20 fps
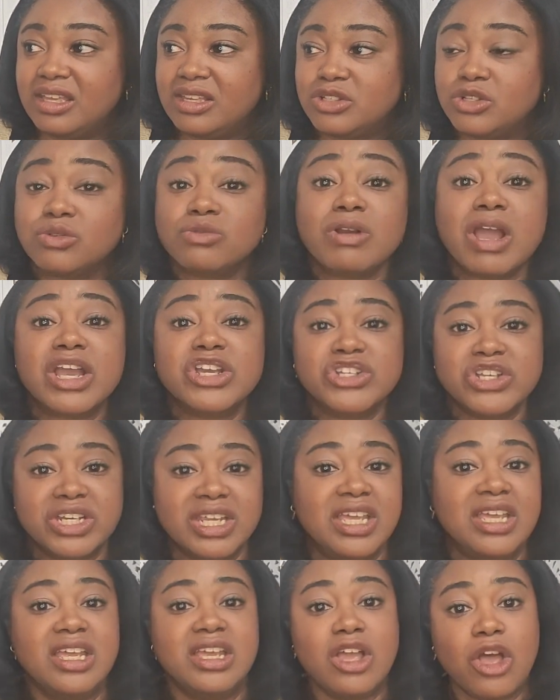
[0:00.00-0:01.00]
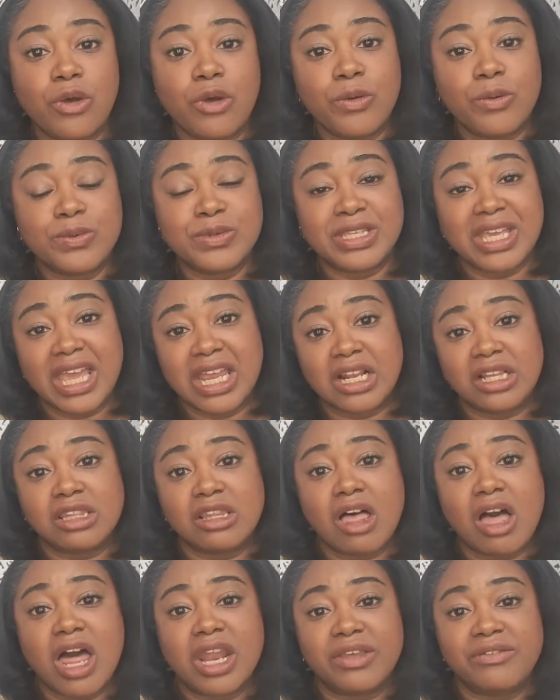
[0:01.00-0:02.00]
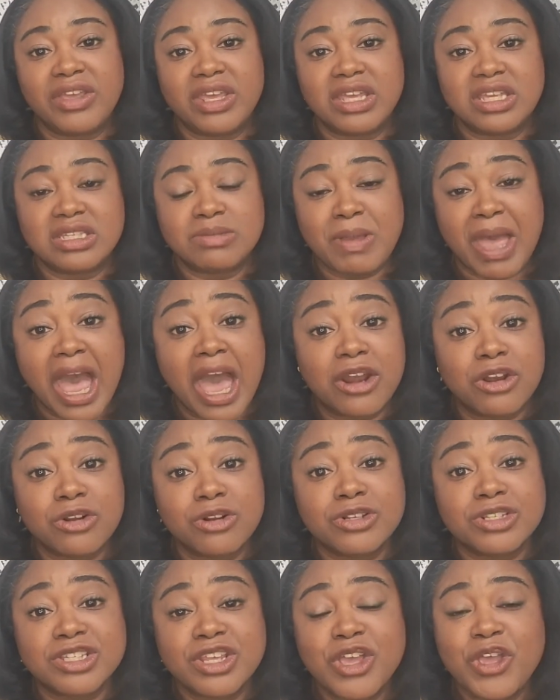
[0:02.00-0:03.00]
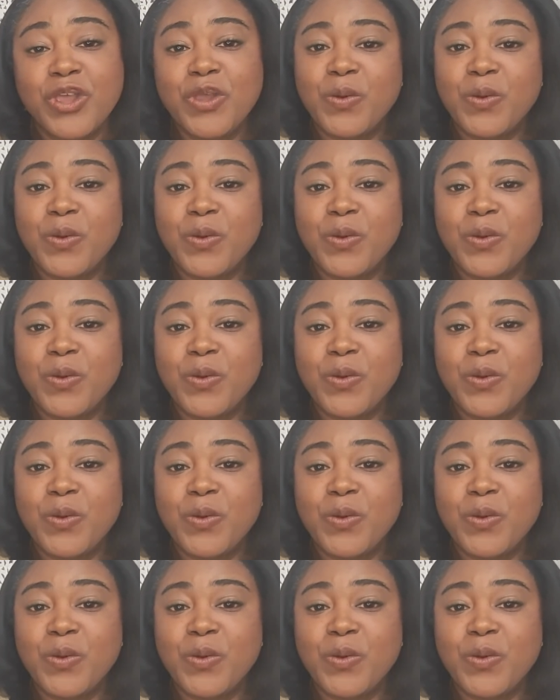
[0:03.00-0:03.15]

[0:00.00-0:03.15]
direction he goes in a lot of his patterns,